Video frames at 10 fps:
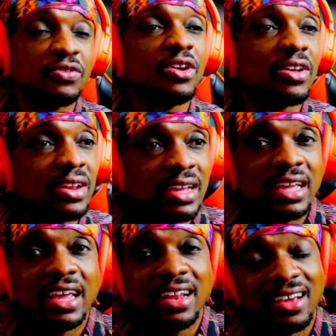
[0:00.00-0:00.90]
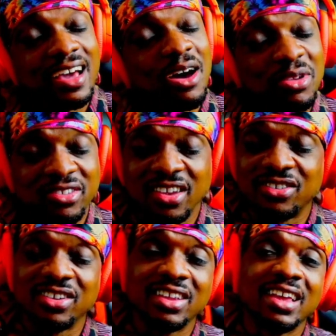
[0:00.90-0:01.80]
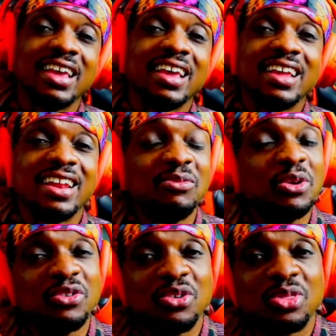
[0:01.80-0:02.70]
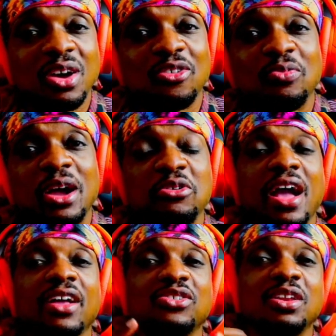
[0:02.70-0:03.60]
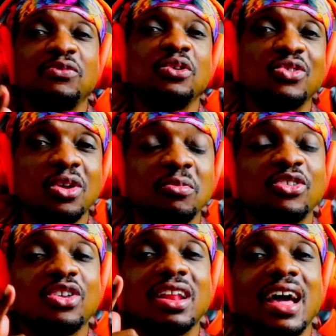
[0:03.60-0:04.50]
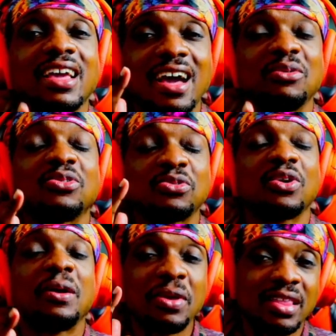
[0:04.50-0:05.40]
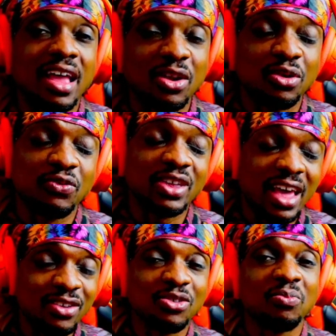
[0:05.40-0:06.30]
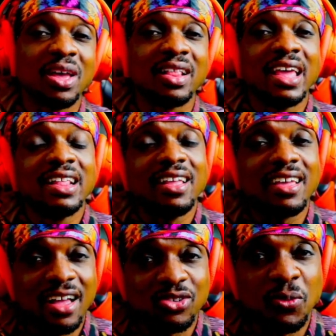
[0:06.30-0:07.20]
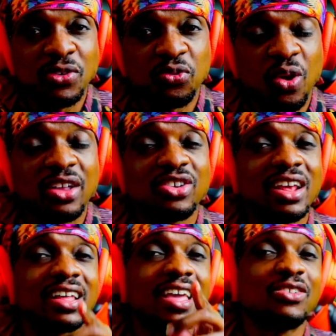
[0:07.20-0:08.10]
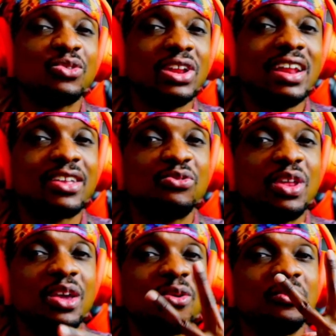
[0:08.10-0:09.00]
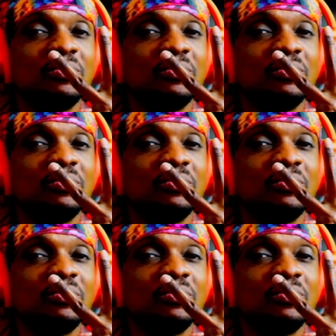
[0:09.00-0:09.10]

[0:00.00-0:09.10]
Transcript: done in the comment section? Let me know what you thought of my reaction. If you enjoyed it, be sure to like, comment, subscribe, hit that notification bell. Thank y'all so much for watching, and I'll catch you in the next video.